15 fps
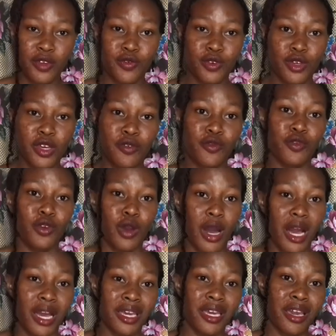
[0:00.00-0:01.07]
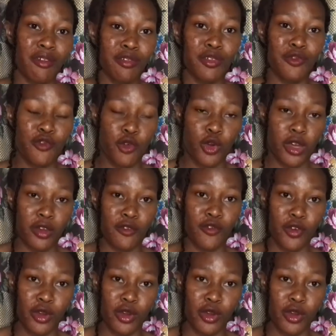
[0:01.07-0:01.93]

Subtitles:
if you are hearing Foye,